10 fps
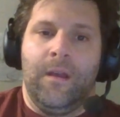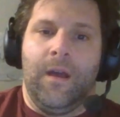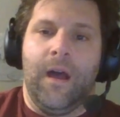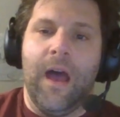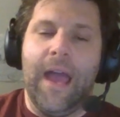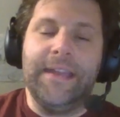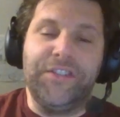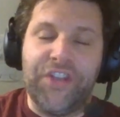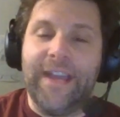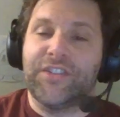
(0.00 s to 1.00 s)

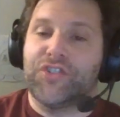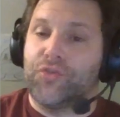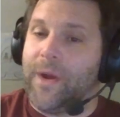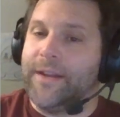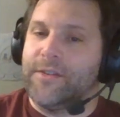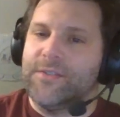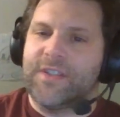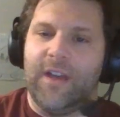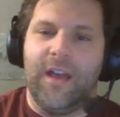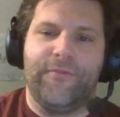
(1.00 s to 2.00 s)
Ajax
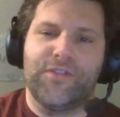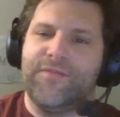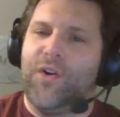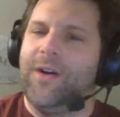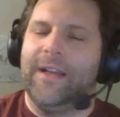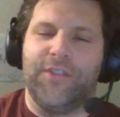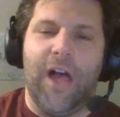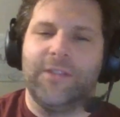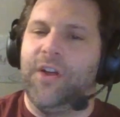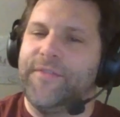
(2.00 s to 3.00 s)
Striders. First of all,
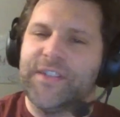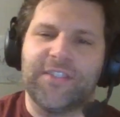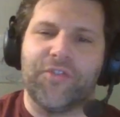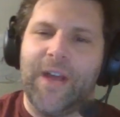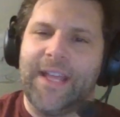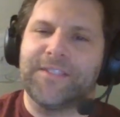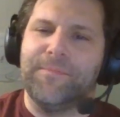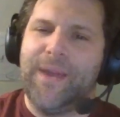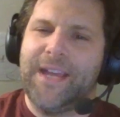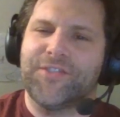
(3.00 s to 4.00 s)
I love this little
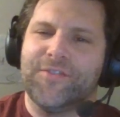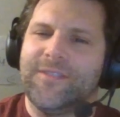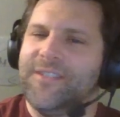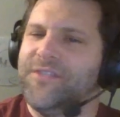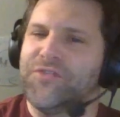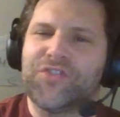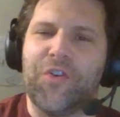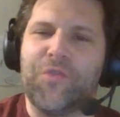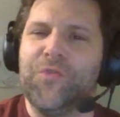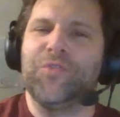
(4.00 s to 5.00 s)
handsome bastard. They're
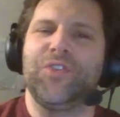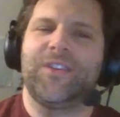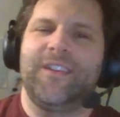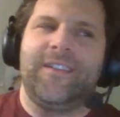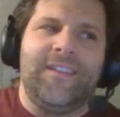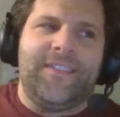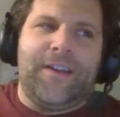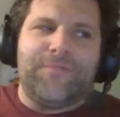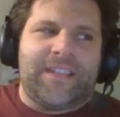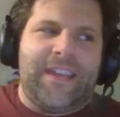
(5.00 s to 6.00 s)
so cool looking.
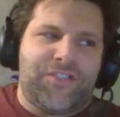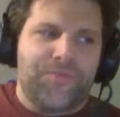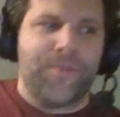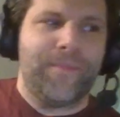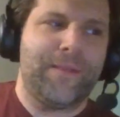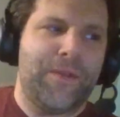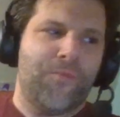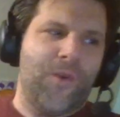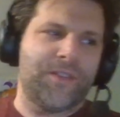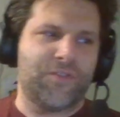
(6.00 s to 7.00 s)
That was actually what made me
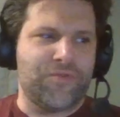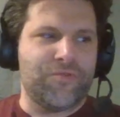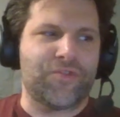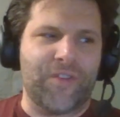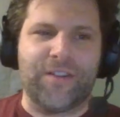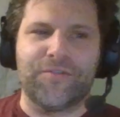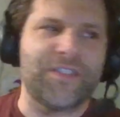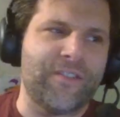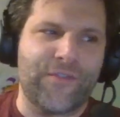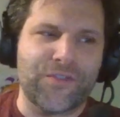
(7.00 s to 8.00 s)
want to do Striders
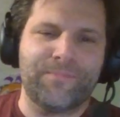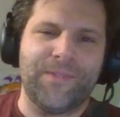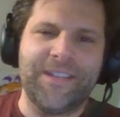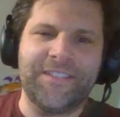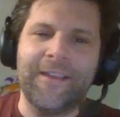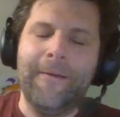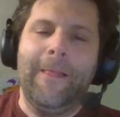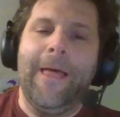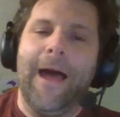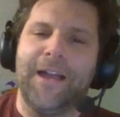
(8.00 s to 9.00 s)
in the first place.
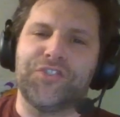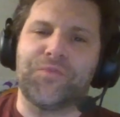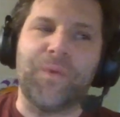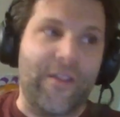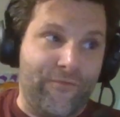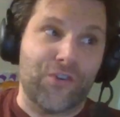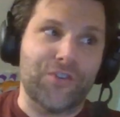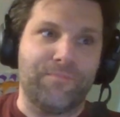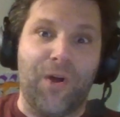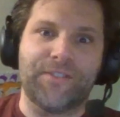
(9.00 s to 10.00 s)
When I
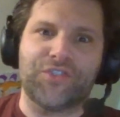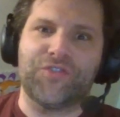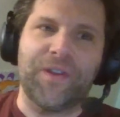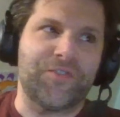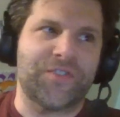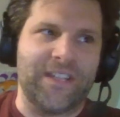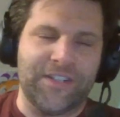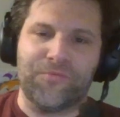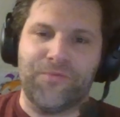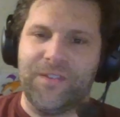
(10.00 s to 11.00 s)
first bought the Striders, I
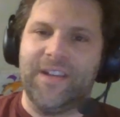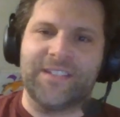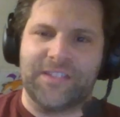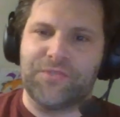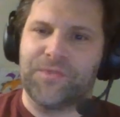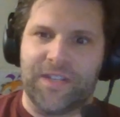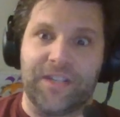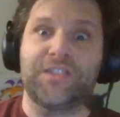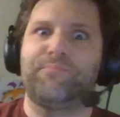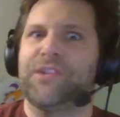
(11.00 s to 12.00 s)
didn't realize this was like
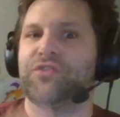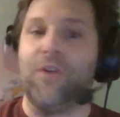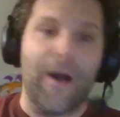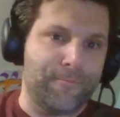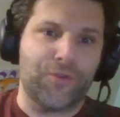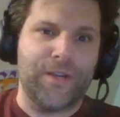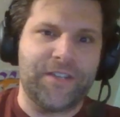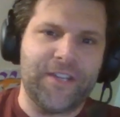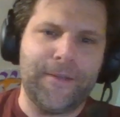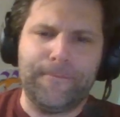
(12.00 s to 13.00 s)
a special
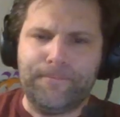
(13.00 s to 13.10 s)
upgrade kit.